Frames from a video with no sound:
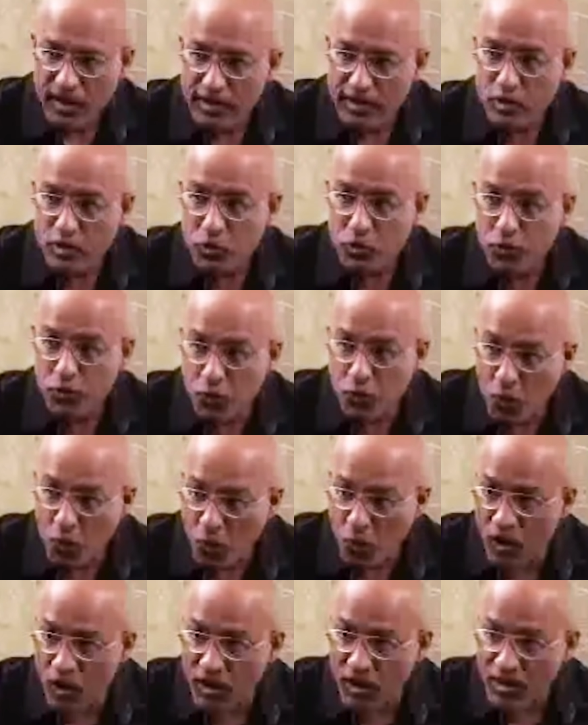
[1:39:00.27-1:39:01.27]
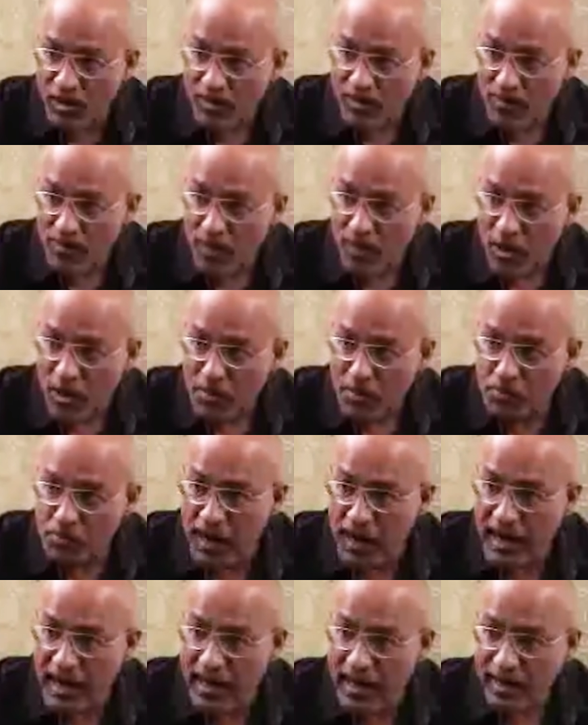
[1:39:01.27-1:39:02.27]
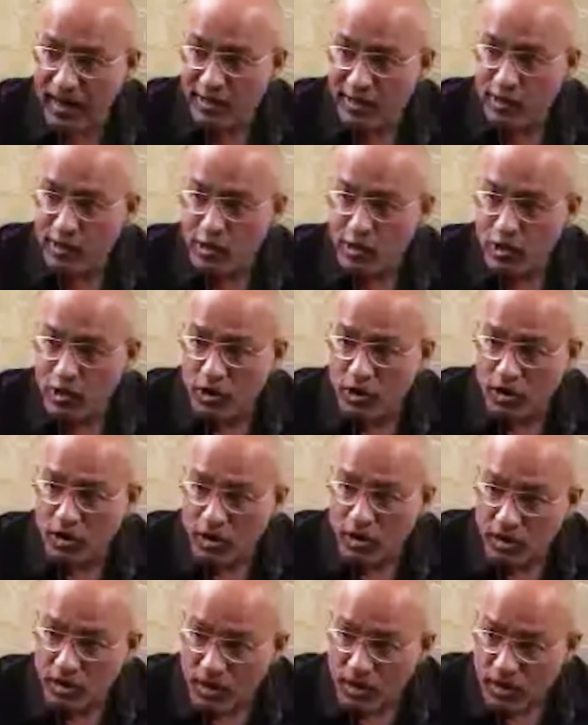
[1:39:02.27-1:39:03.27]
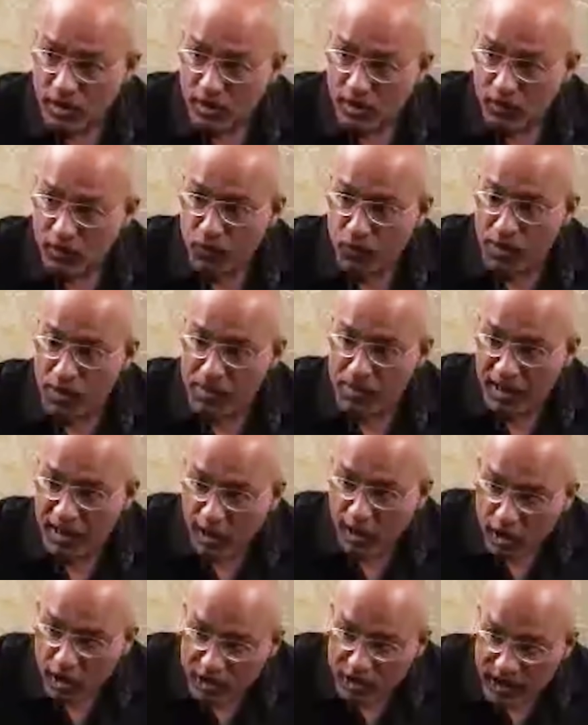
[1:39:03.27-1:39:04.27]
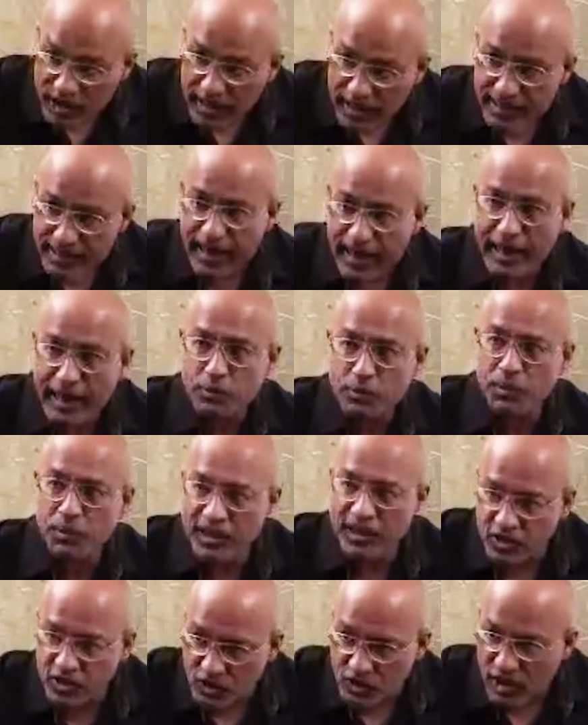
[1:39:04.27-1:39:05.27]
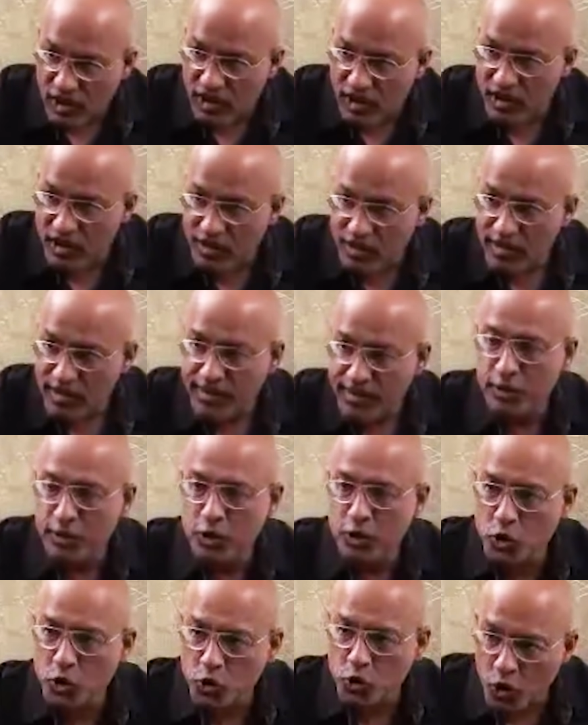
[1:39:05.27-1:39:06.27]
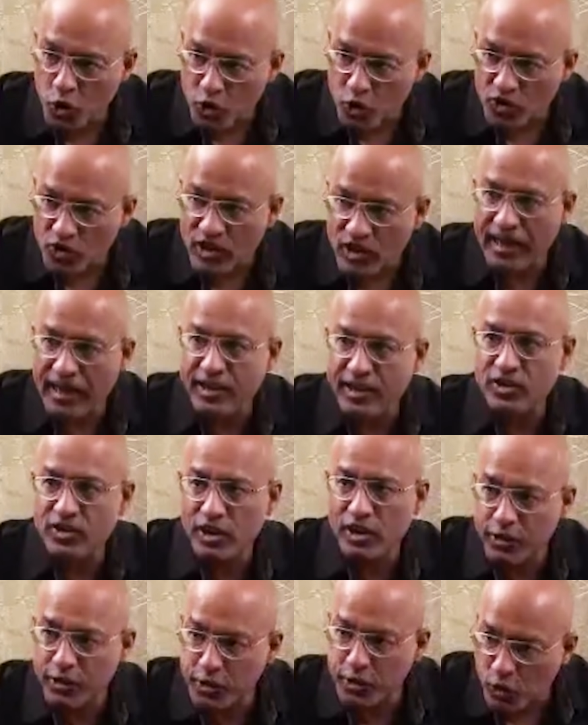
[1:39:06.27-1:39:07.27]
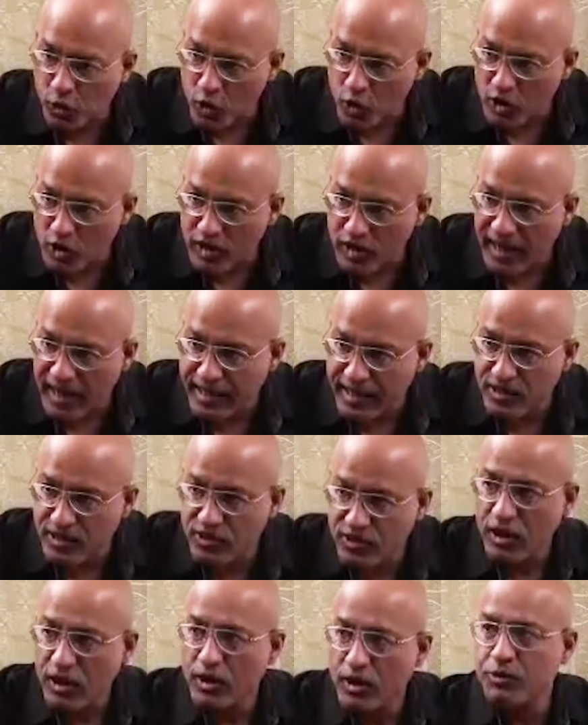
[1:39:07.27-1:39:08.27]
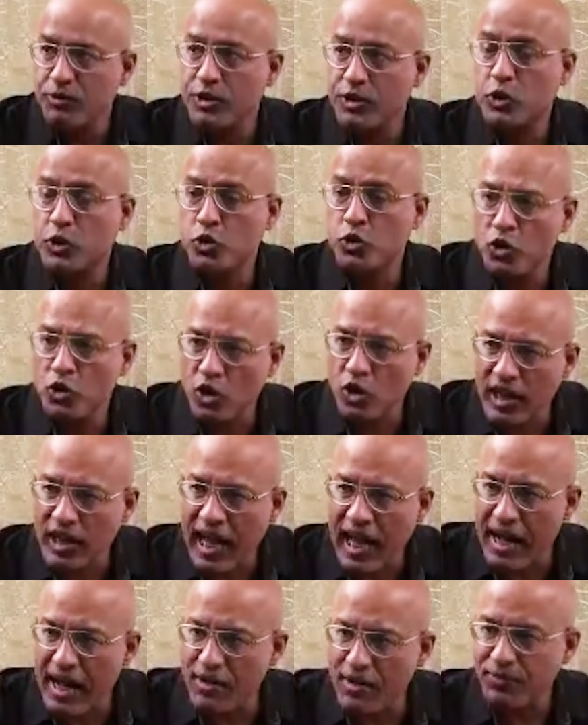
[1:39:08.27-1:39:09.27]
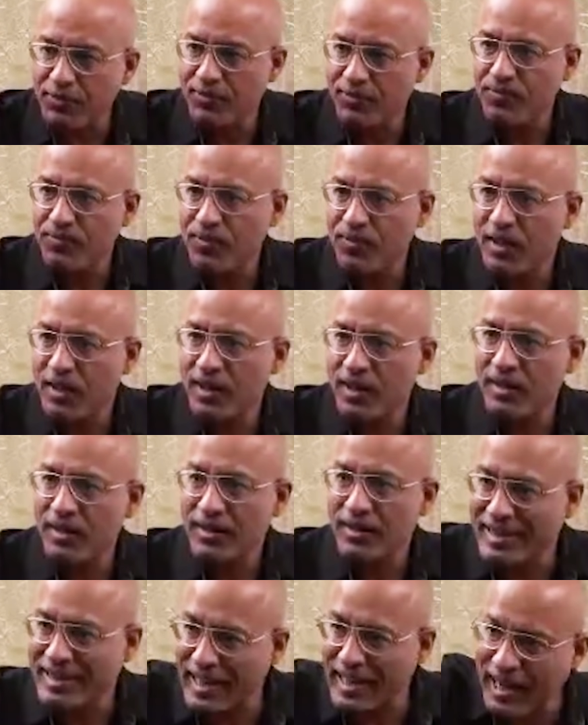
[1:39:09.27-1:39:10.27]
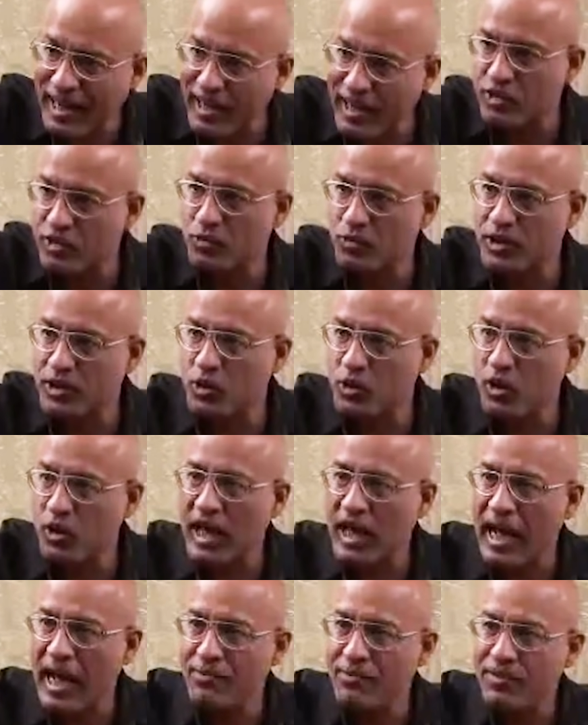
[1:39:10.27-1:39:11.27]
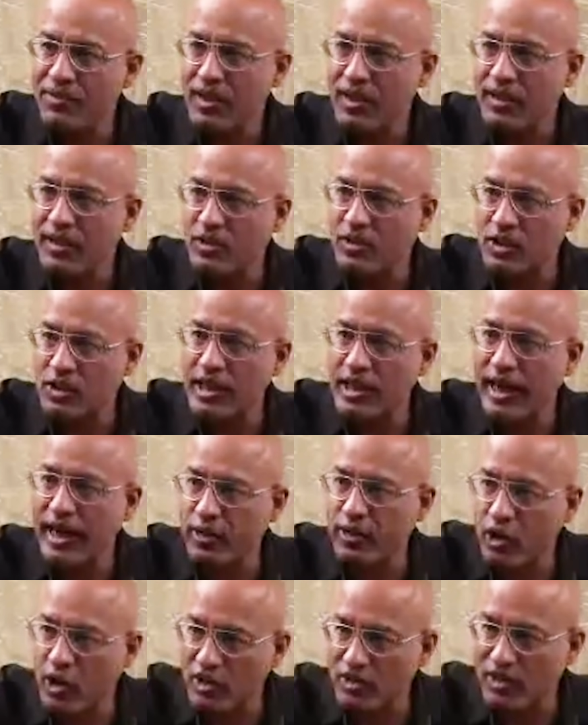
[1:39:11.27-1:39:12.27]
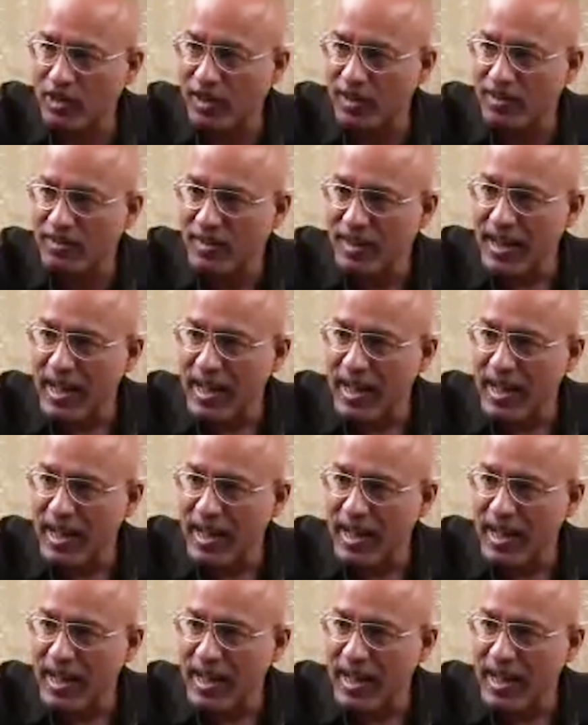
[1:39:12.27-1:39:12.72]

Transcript: is fooled by pharmacologically administered nucleosides and nucleotides which do not have tails, which do not have three hydroxyls.